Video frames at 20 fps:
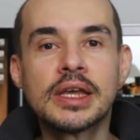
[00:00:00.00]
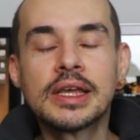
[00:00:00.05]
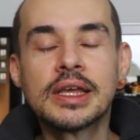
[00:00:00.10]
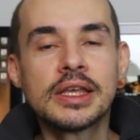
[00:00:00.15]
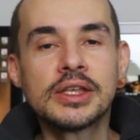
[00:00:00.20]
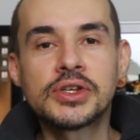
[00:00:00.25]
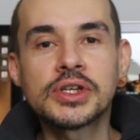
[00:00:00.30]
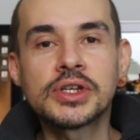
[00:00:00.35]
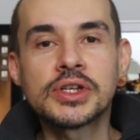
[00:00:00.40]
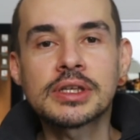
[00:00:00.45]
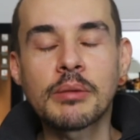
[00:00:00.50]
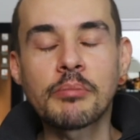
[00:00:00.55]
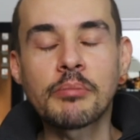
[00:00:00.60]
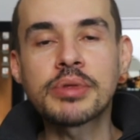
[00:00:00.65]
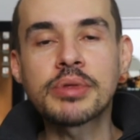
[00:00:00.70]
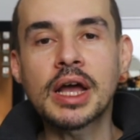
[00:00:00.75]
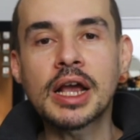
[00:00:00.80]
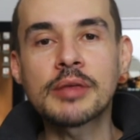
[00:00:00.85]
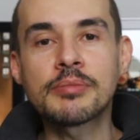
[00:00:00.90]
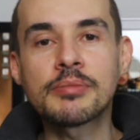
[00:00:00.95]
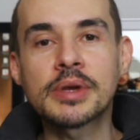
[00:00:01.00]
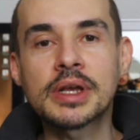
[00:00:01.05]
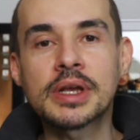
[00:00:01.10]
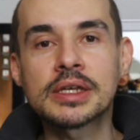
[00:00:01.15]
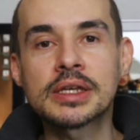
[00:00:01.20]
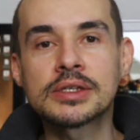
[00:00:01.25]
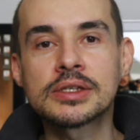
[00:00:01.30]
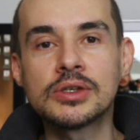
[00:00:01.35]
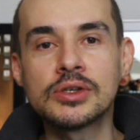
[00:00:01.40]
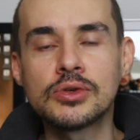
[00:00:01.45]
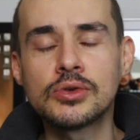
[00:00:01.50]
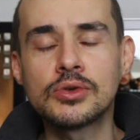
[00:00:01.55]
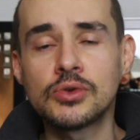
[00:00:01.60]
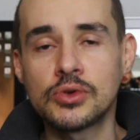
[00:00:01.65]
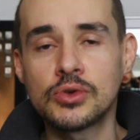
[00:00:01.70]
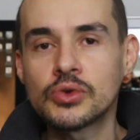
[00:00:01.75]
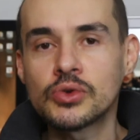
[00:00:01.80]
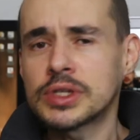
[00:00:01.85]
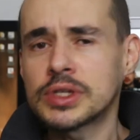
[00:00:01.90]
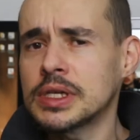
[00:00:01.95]
It just implied, because
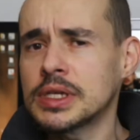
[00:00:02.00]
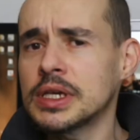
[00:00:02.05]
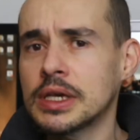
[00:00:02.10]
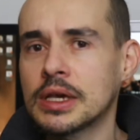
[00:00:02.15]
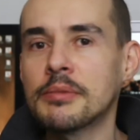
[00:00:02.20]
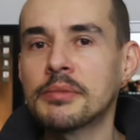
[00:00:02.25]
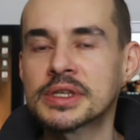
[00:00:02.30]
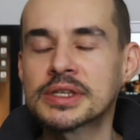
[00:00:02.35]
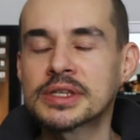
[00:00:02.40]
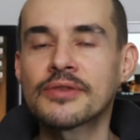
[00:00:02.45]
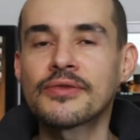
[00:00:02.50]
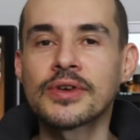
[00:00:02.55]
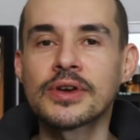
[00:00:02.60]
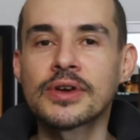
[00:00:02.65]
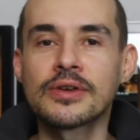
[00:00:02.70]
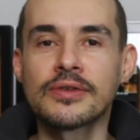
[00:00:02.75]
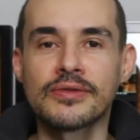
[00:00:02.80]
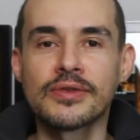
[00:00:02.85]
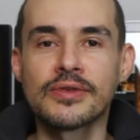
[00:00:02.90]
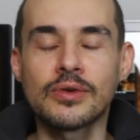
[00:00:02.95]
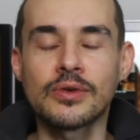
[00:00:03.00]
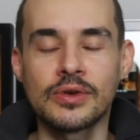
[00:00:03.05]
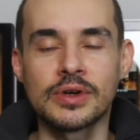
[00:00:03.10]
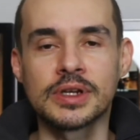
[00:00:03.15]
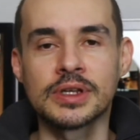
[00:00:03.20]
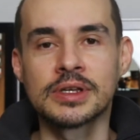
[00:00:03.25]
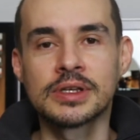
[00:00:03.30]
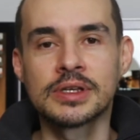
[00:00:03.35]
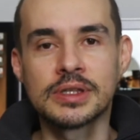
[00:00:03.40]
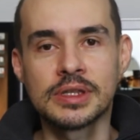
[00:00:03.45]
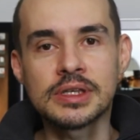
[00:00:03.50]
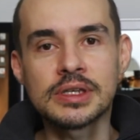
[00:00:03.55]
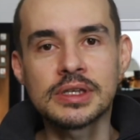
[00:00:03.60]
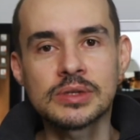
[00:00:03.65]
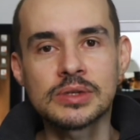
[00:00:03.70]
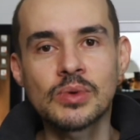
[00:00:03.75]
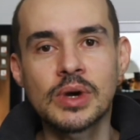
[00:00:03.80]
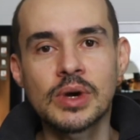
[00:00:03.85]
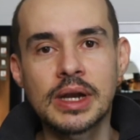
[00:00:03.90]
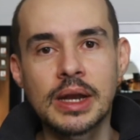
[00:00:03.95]
you see him as a figure of authority. This
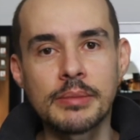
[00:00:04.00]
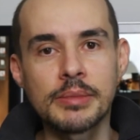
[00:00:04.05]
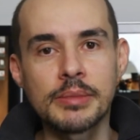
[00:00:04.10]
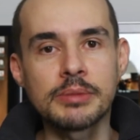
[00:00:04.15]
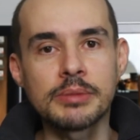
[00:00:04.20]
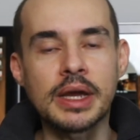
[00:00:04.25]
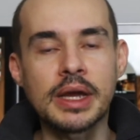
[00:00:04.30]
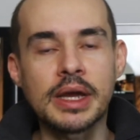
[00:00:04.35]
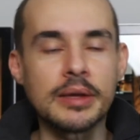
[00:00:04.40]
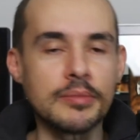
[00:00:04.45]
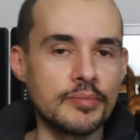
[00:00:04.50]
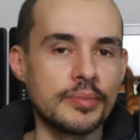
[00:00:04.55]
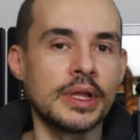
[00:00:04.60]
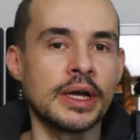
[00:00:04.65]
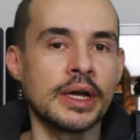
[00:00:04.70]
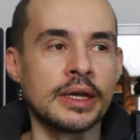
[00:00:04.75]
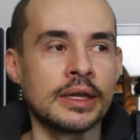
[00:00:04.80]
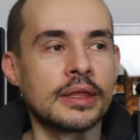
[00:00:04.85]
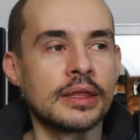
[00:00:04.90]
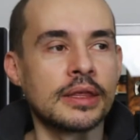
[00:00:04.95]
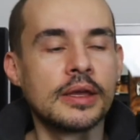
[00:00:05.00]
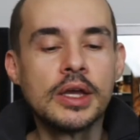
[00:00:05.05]
is what I mean by implied.